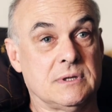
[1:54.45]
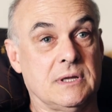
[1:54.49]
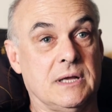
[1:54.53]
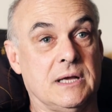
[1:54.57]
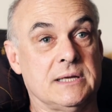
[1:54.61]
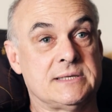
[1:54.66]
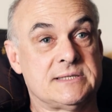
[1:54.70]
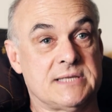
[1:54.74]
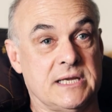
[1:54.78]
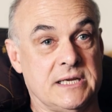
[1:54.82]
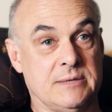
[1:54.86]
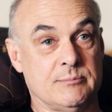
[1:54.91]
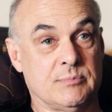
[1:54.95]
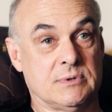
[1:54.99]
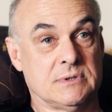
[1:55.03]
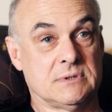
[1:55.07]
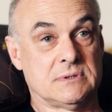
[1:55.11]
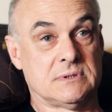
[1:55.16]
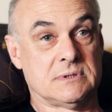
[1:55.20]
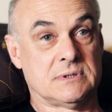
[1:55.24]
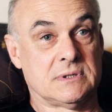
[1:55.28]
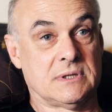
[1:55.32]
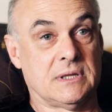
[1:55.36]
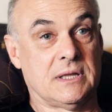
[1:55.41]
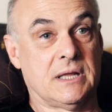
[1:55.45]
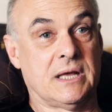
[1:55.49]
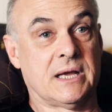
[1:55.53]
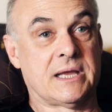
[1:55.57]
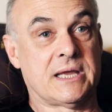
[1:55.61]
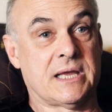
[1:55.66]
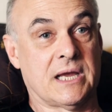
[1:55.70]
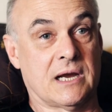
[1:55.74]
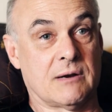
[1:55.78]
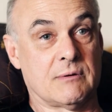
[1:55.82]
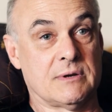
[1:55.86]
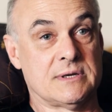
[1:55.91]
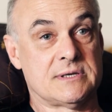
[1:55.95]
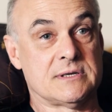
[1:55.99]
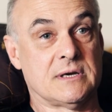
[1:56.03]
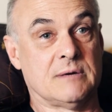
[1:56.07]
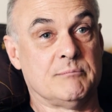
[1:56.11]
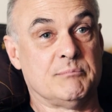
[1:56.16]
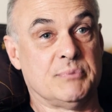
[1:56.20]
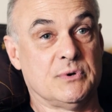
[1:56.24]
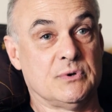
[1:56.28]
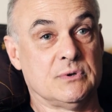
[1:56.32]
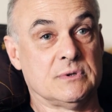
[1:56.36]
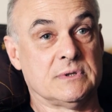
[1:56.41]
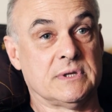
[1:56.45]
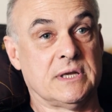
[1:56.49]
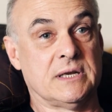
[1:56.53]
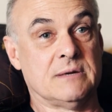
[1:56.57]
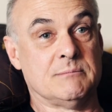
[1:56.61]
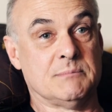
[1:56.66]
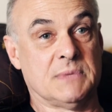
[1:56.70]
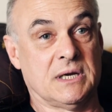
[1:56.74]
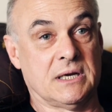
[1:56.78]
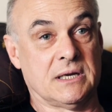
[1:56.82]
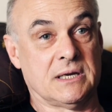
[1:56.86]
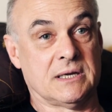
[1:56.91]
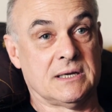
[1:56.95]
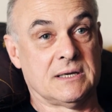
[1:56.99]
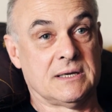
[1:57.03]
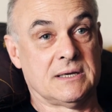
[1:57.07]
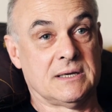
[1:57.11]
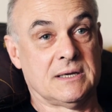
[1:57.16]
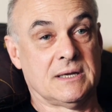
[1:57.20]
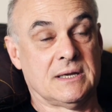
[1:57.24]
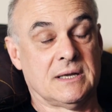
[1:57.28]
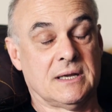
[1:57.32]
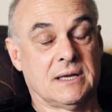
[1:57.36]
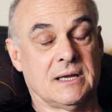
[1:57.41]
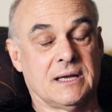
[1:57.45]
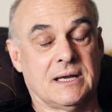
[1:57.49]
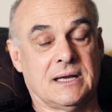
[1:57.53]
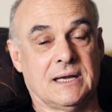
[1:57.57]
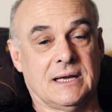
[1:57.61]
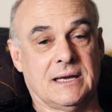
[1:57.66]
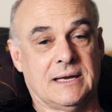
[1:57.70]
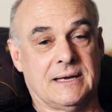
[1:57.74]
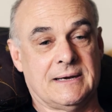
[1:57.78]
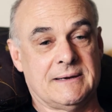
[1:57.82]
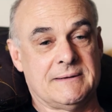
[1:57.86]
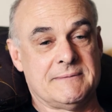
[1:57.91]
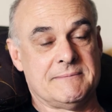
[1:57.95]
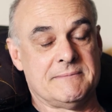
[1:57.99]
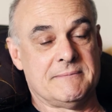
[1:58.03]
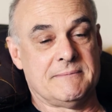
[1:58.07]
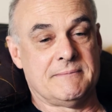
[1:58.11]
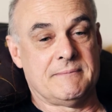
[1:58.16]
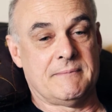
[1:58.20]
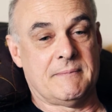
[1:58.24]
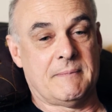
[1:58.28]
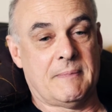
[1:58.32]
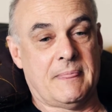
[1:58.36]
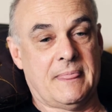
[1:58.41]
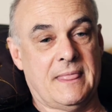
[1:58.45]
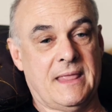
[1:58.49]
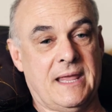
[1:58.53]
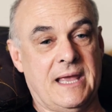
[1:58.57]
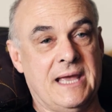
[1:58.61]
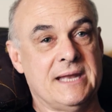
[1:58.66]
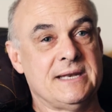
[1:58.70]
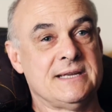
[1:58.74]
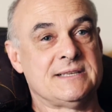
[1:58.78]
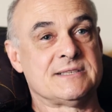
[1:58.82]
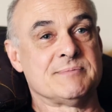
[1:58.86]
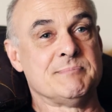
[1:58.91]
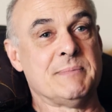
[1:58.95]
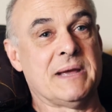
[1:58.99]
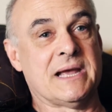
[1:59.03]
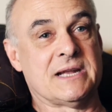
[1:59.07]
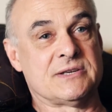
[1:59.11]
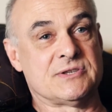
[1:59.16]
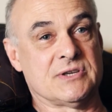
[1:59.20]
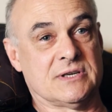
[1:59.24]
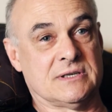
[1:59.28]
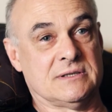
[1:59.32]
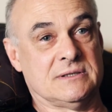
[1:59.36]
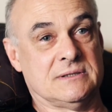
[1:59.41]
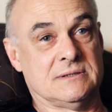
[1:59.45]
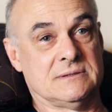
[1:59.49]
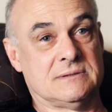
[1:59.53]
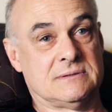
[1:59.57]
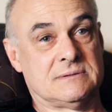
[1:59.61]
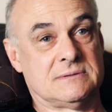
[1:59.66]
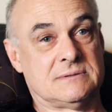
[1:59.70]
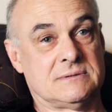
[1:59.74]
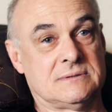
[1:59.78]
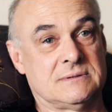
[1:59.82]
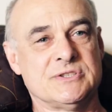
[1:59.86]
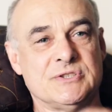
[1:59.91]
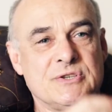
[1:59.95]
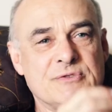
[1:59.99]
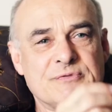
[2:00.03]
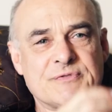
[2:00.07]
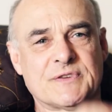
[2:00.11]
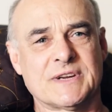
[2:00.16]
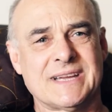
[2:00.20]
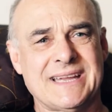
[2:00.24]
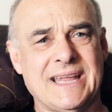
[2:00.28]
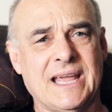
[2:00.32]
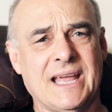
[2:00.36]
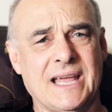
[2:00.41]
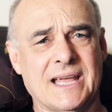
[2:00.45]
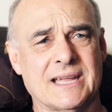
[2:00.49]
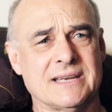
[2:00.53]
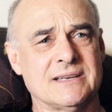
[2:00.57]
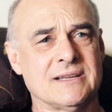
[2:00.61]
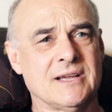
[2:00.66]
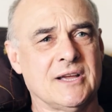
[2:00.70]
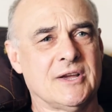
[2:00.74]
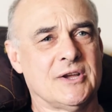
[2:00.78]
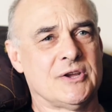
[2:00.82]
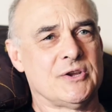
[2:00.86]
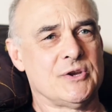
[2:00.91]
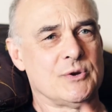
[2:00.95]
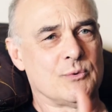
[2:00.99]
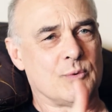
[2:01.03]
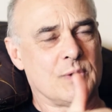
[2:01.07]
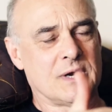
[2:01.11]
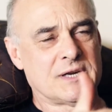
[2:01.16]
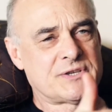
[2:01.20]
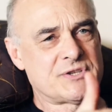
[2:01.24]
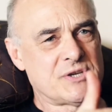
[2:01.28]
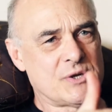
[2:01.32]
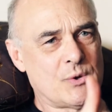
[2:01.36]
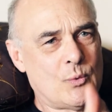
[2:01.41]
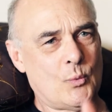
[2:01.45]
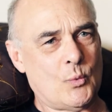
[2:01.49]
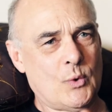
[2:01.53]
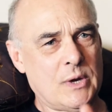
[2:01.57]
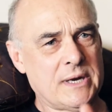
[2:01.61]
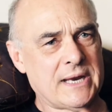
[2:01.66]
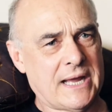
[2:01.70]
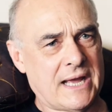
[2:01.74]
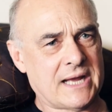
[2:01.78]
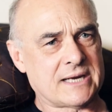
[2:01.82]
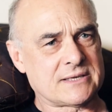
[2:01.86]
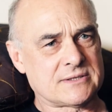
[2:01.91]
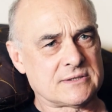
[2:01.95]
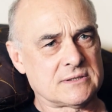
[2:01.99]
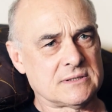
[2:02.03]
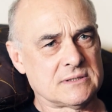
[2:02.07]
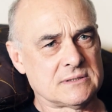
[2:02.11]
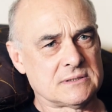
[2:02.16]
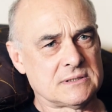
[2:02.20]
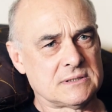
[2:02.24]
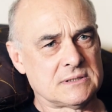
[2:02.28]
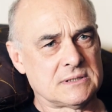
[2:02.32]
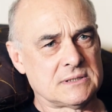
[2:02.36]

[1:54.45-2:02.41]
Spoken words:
a table, a carrot, a bowl, and a mug. And it's magical. And you forget you're watching one actor